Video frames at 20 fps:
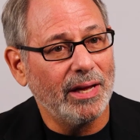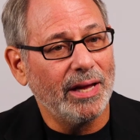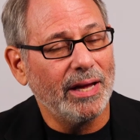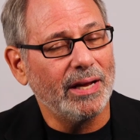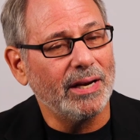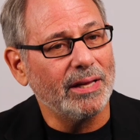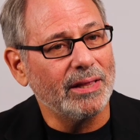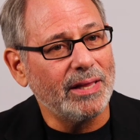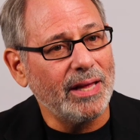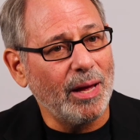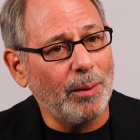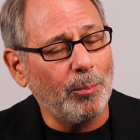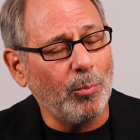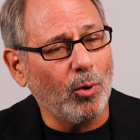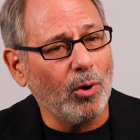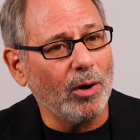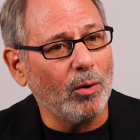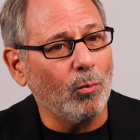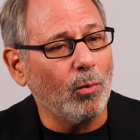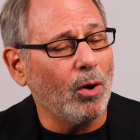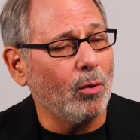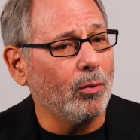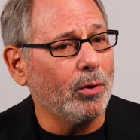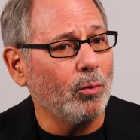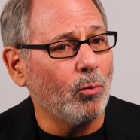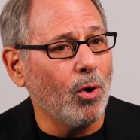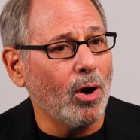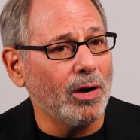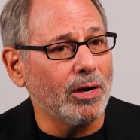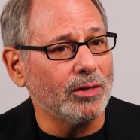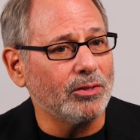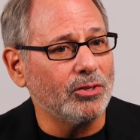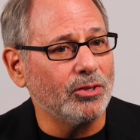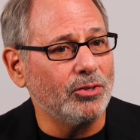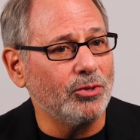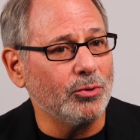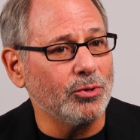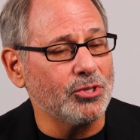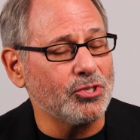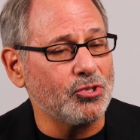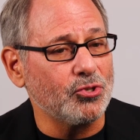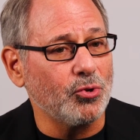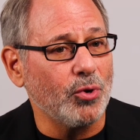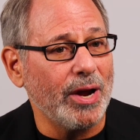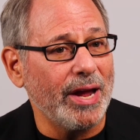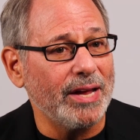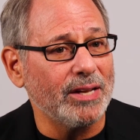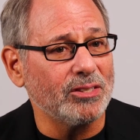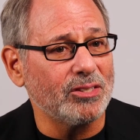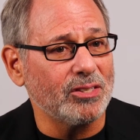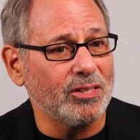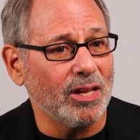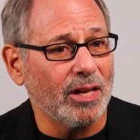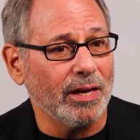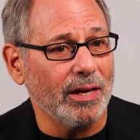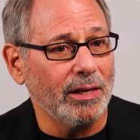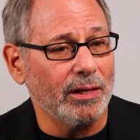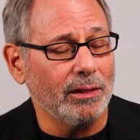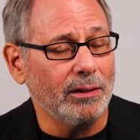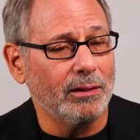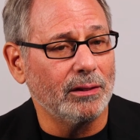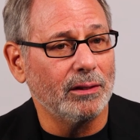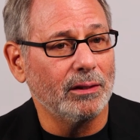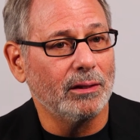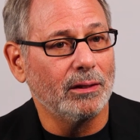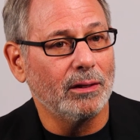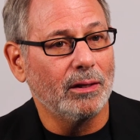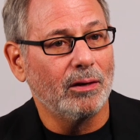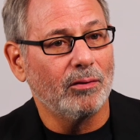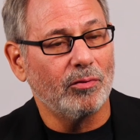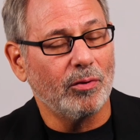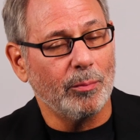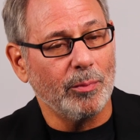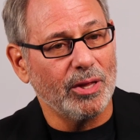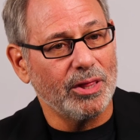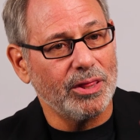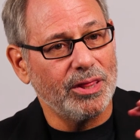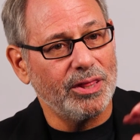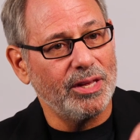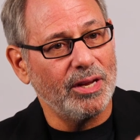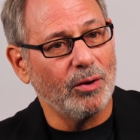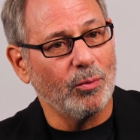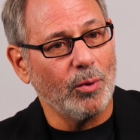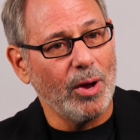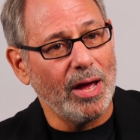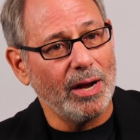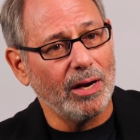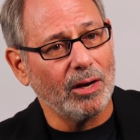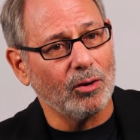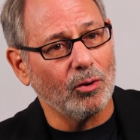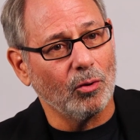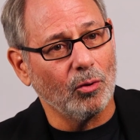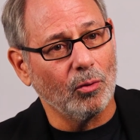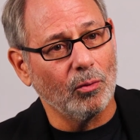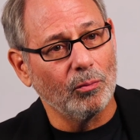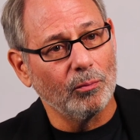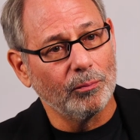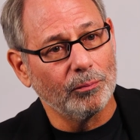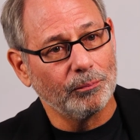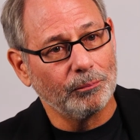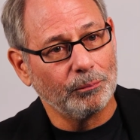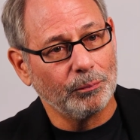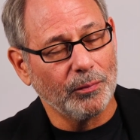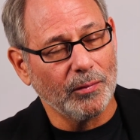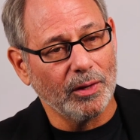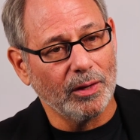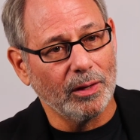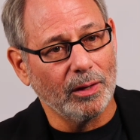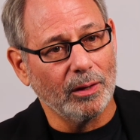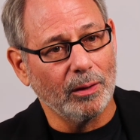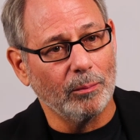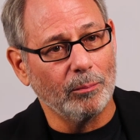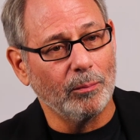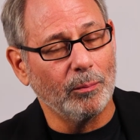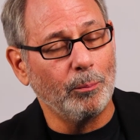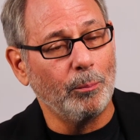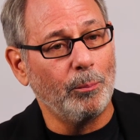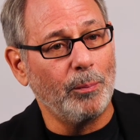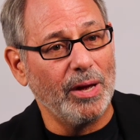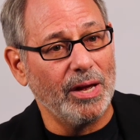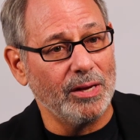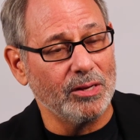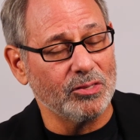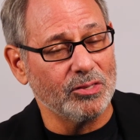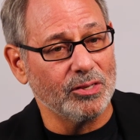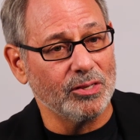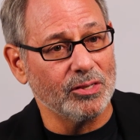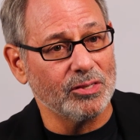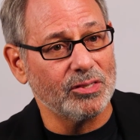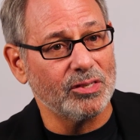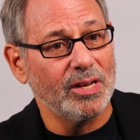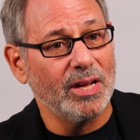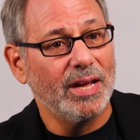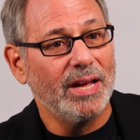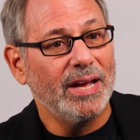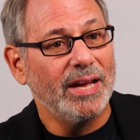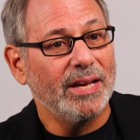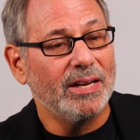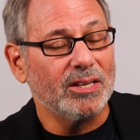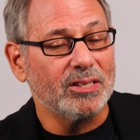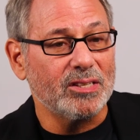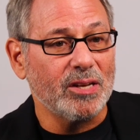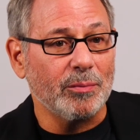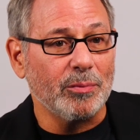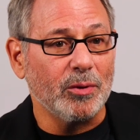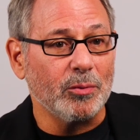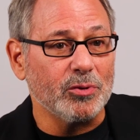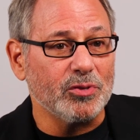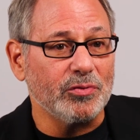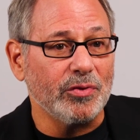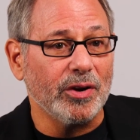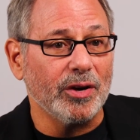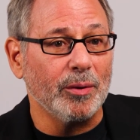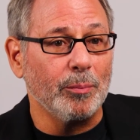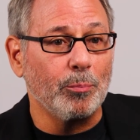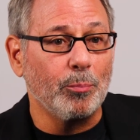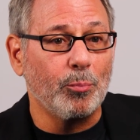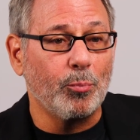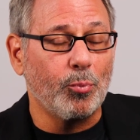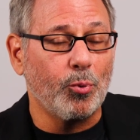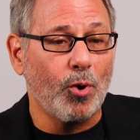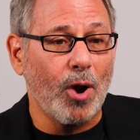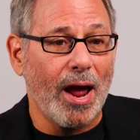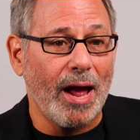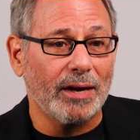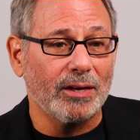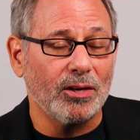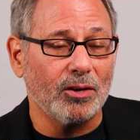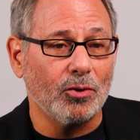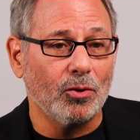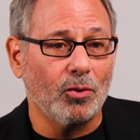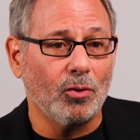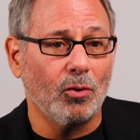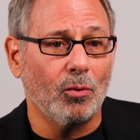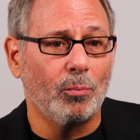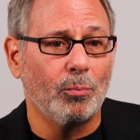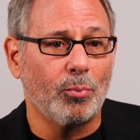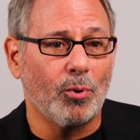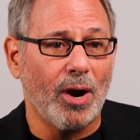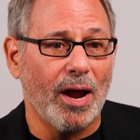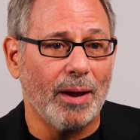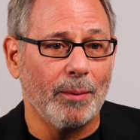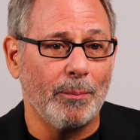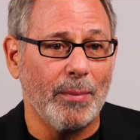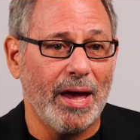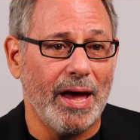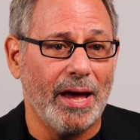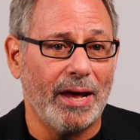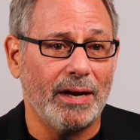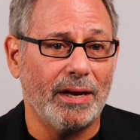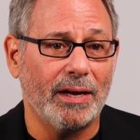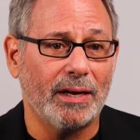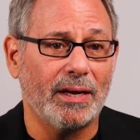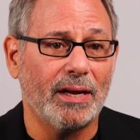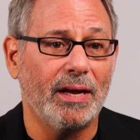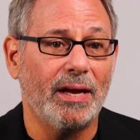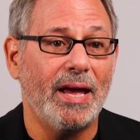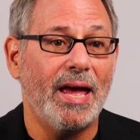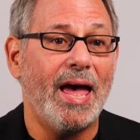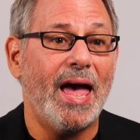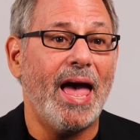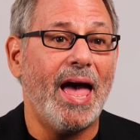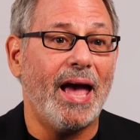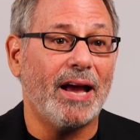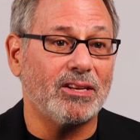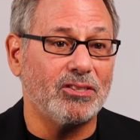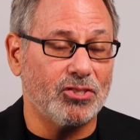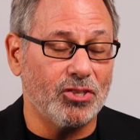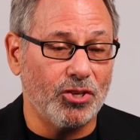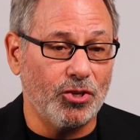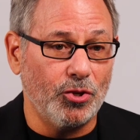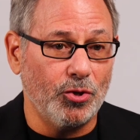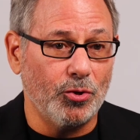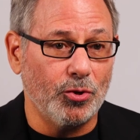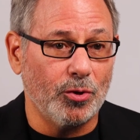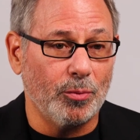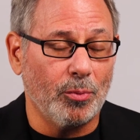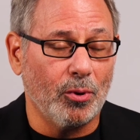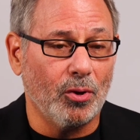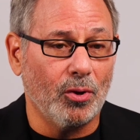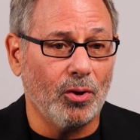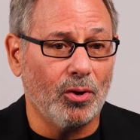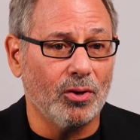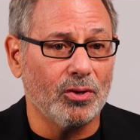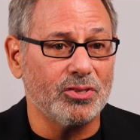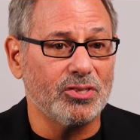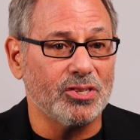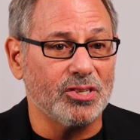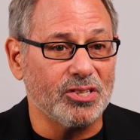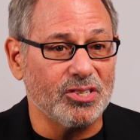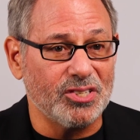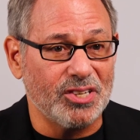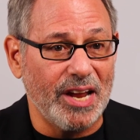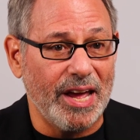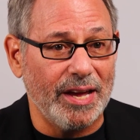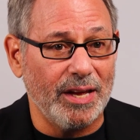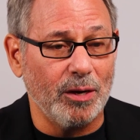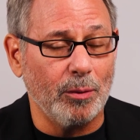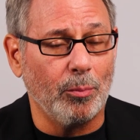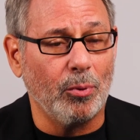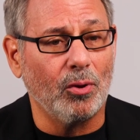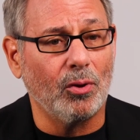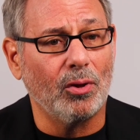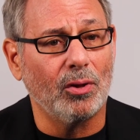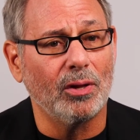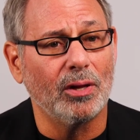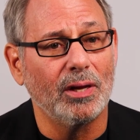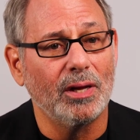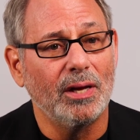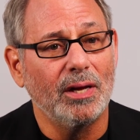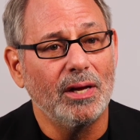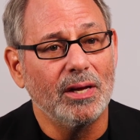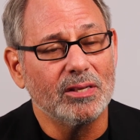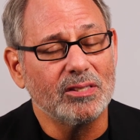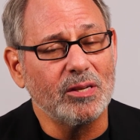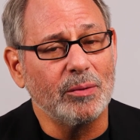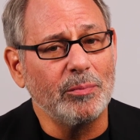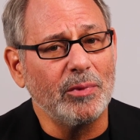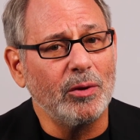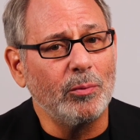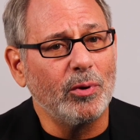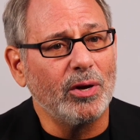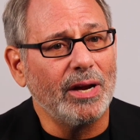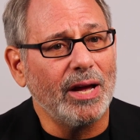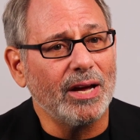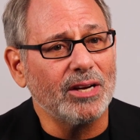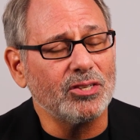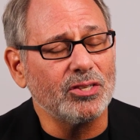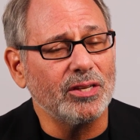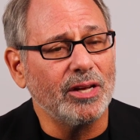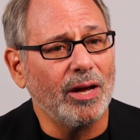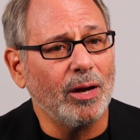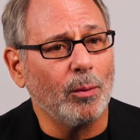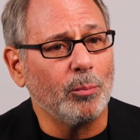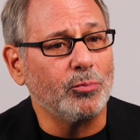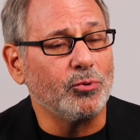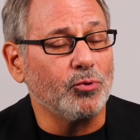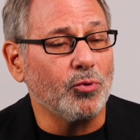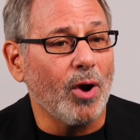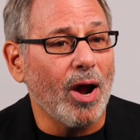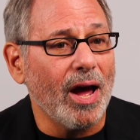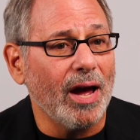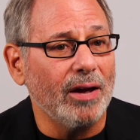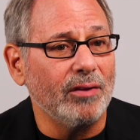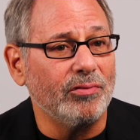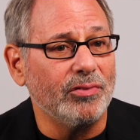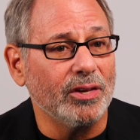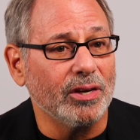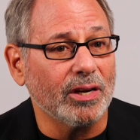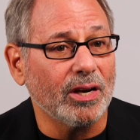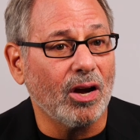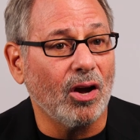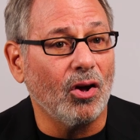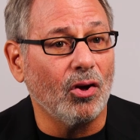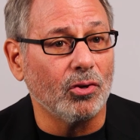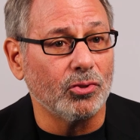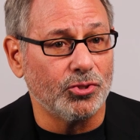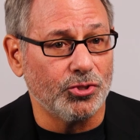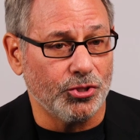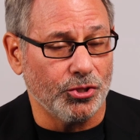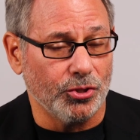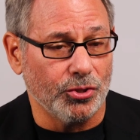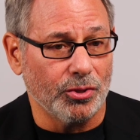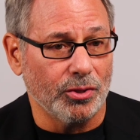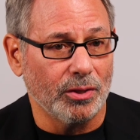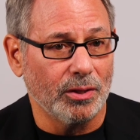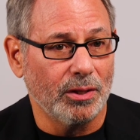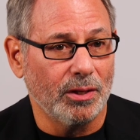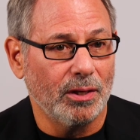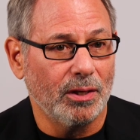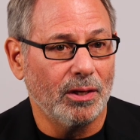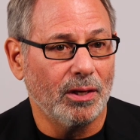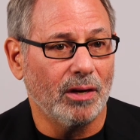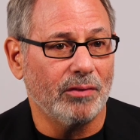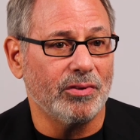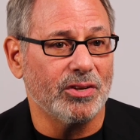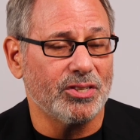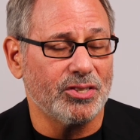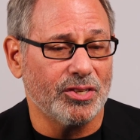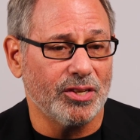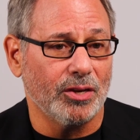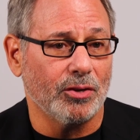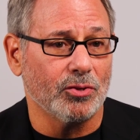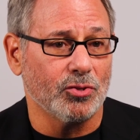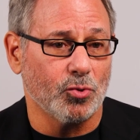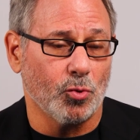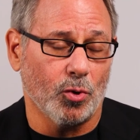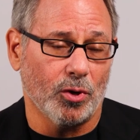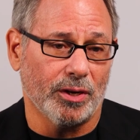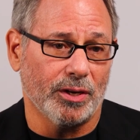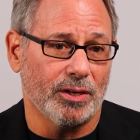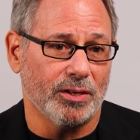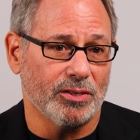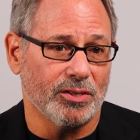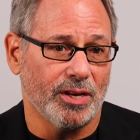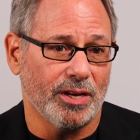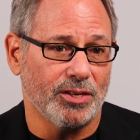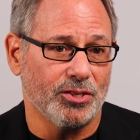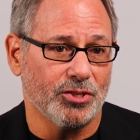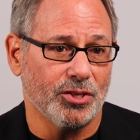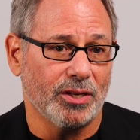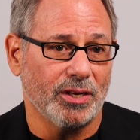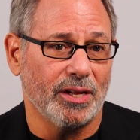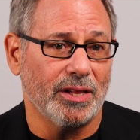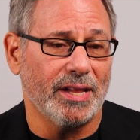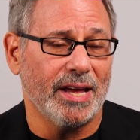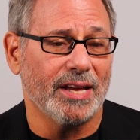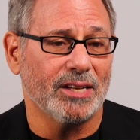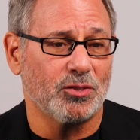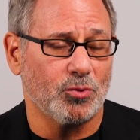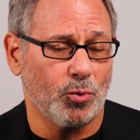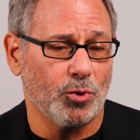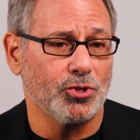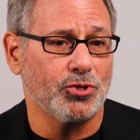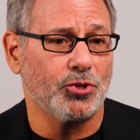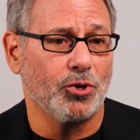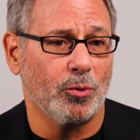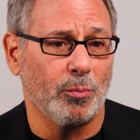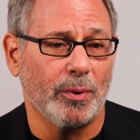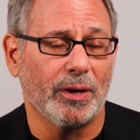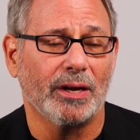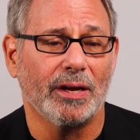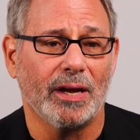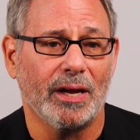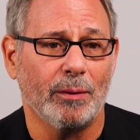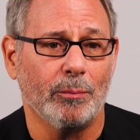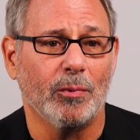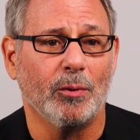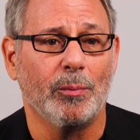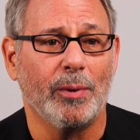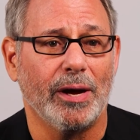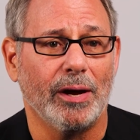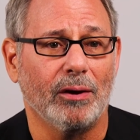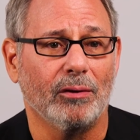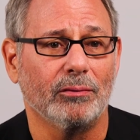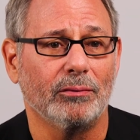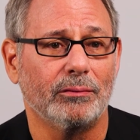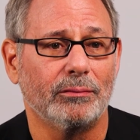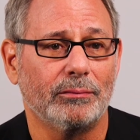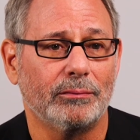And at that point, what we wanted to do is translate from a theoretical basis into something that was very practical, pragmatic, executable, sustainable, something that would actually help drive the culture of a sales organization. And that's where Sherpa came about.